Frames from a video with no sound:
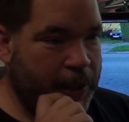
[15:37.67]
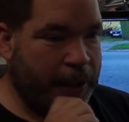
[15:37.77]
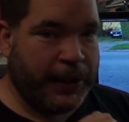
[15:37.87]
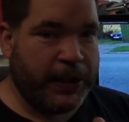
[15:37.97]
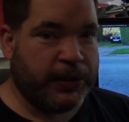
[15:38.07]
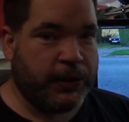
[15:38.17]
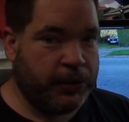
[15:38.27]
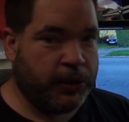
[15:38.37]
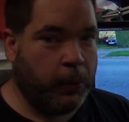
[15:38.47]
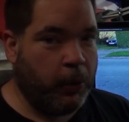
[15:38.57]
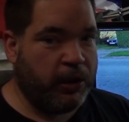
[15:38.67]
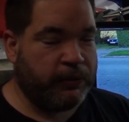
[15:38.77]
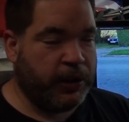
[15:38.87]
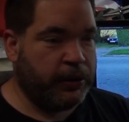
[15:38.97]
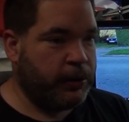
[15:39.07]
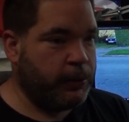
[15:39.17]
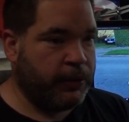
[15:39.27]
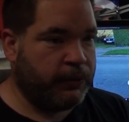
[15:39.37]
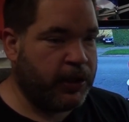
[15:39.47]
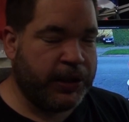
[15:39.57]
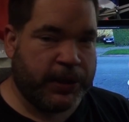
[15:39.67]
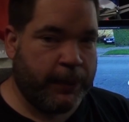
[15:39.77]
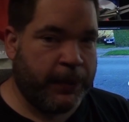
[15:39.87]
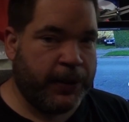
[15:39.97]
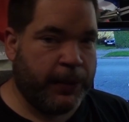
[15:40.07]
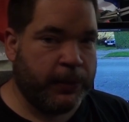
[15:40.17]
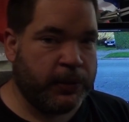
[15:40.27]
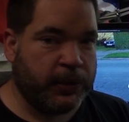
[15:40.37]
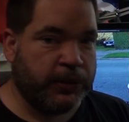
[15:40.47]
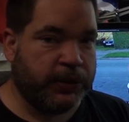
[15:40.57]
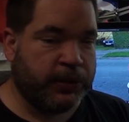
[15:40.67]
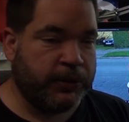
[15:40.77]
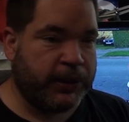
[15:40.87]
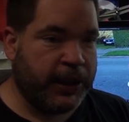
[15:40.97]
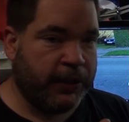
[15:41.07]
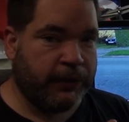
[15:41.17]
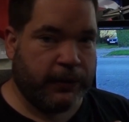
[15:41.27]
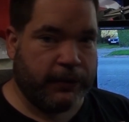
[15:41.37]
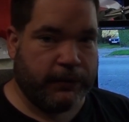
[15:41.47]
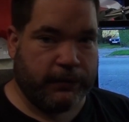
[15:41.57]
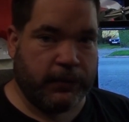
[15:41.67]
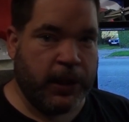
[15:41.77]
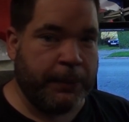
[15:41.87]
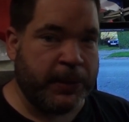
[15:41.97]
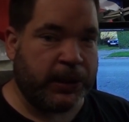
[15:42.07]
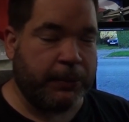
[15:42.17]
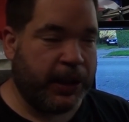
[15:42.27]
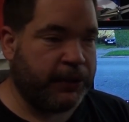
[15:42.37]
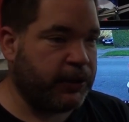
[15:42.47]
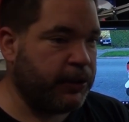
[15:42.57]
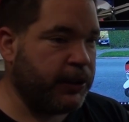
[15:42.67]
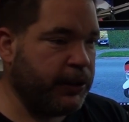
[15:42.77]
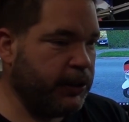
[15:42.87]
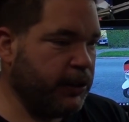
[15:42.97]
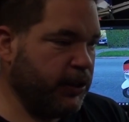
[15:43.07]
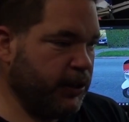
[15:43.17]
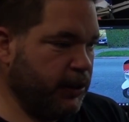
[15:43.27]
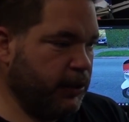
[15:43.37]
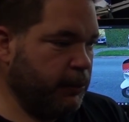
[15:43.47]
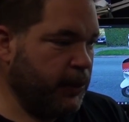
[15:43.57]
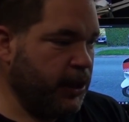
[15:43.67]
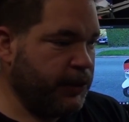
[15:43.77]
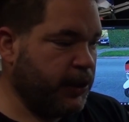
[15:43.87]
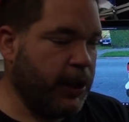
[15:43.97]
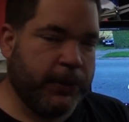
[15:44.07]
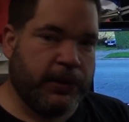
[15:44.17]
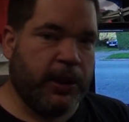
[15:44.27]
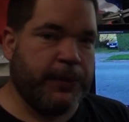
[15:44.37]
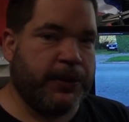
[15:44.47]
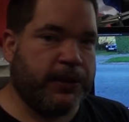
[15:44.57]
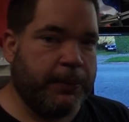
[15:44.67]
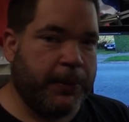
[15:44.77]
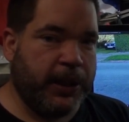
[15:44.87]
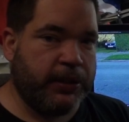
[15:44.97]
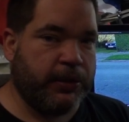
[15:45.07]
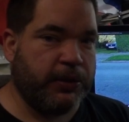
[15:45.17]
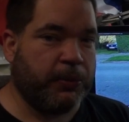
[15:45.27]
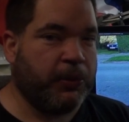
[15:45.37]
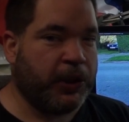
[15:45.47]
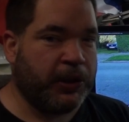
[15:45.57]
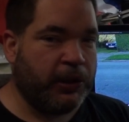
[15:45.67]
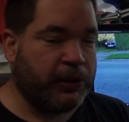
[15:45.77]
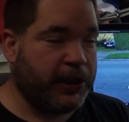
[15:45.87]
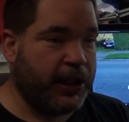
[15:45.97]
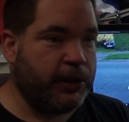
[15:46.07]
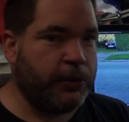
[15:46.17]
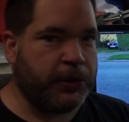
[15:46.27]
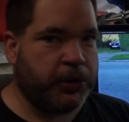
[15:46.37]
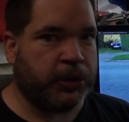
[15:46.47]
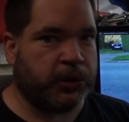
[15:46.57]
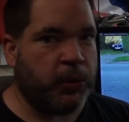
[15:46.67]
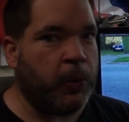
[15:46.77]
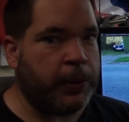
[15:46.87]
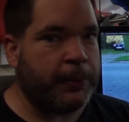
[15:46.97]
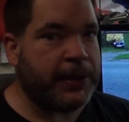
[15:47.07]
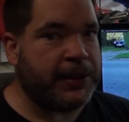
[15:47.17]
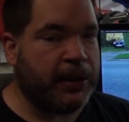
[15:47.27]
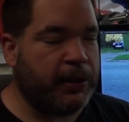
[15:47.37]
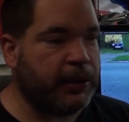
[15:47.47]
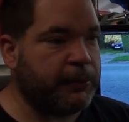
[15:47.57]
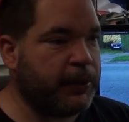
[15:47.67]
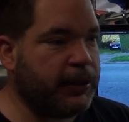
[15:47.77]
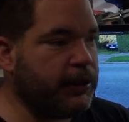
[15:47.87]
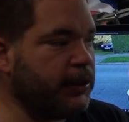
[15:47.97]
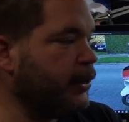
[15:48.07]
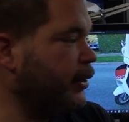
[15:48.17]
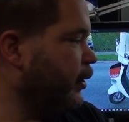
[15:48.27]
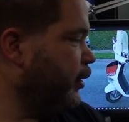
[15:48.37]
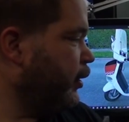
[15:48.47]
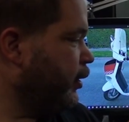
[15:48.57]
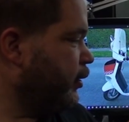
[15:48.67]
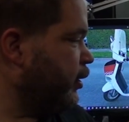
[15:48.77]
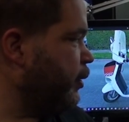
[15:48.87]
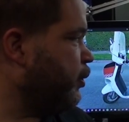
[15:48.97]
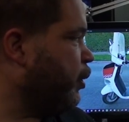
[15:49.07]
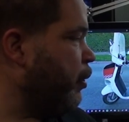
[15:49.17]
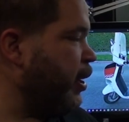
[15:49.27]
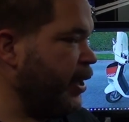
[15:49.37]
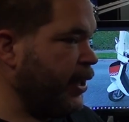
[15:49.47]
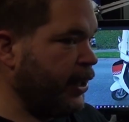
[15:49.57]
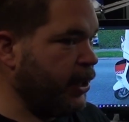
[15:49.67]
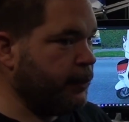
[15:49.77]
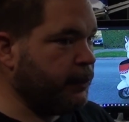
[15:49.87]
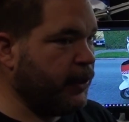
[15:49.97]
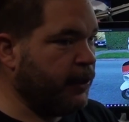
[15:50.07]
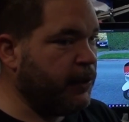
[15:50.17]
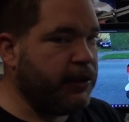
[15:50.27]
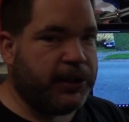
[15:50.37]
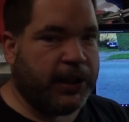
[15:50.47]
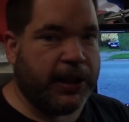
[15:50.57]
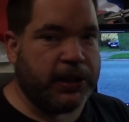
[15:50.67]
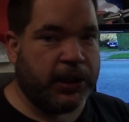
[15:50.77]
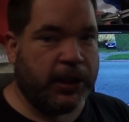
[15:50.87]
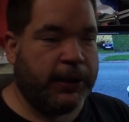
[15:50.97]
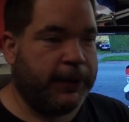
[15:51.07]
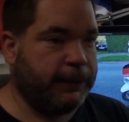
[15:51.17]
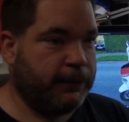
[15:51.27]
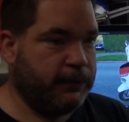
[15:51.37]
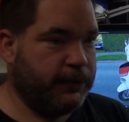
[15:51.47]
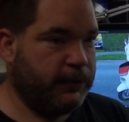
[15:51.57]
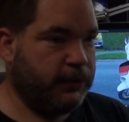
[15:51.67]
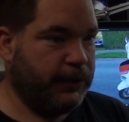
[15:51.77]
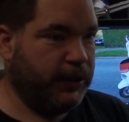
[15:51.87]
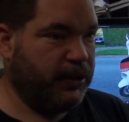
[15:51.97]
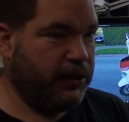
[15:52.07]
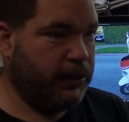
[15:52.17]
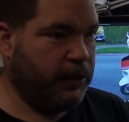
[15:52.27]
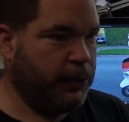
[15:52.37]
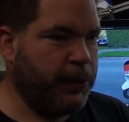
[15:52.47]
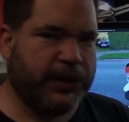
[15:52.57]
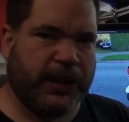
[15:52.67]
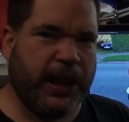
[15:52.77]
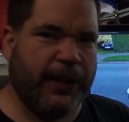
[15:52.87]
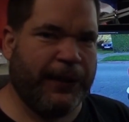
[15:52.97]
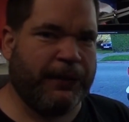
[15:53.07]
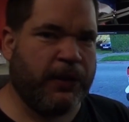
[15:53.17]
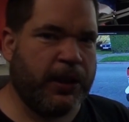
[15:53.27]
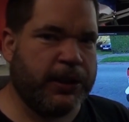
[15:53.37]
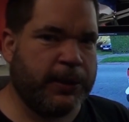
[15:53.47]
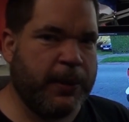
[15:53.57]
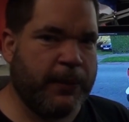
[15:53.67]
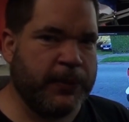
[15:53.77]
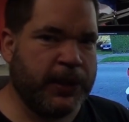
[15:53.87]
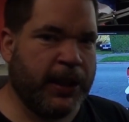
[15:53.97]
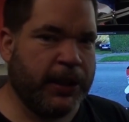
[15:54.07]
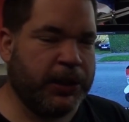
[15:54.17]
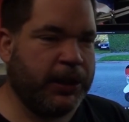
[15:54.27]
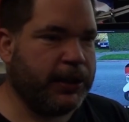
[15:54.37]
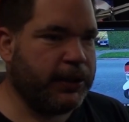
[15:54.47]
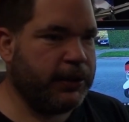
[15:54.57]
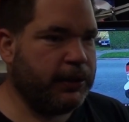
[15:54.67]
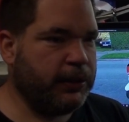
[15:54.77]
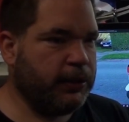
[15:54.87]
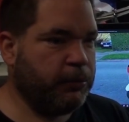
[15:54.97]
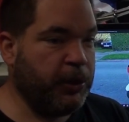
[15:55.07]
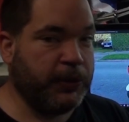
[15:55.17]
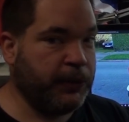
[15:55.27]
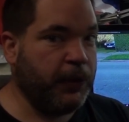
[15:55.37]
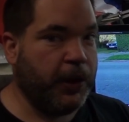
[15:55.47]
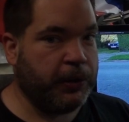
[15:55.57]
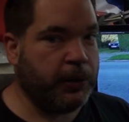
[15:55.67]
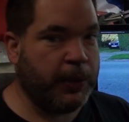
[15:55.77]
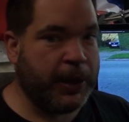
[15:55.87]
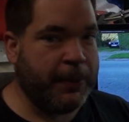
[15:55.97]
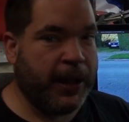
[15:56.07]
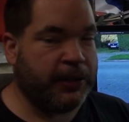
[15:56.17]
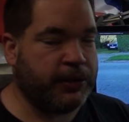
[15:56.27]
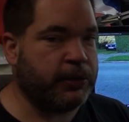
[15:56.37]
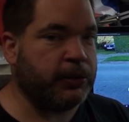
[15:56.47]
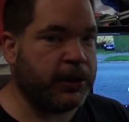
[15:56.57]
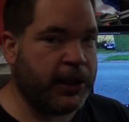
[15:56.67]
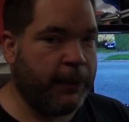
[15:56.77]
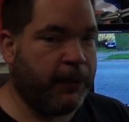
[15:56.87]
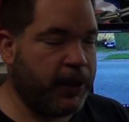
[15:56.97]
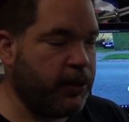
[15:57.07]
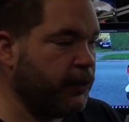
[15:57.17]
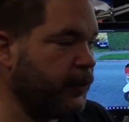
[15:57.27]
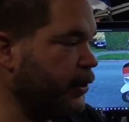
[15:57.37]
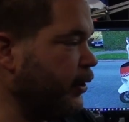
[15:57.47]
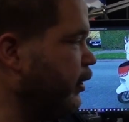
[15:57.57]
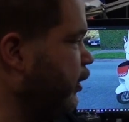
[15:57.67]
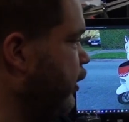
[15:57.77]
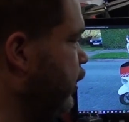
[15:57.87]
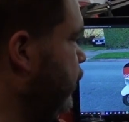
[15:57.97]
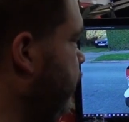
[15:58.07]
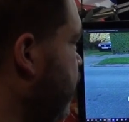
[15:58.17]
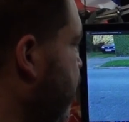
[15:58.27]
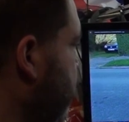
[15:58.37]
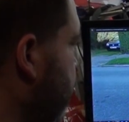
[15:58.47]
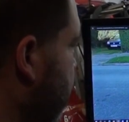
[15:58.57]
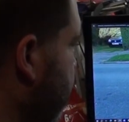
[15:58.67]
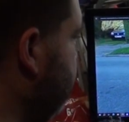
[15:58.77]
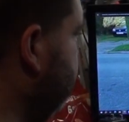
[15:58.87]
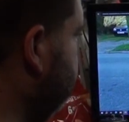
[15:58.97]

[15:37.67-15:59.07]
And that's a nice quiet road. I don't want to ride something that I'm not used to down a busy main road. But yeah, there was a couple of times there were some pedestrians walking along there and I only just saw them in time. So that was quite a, um, a very sketchy, quite scary ride to mum's actually. Perfectly fine on the way back because I took the damn thing off. But yeah, um,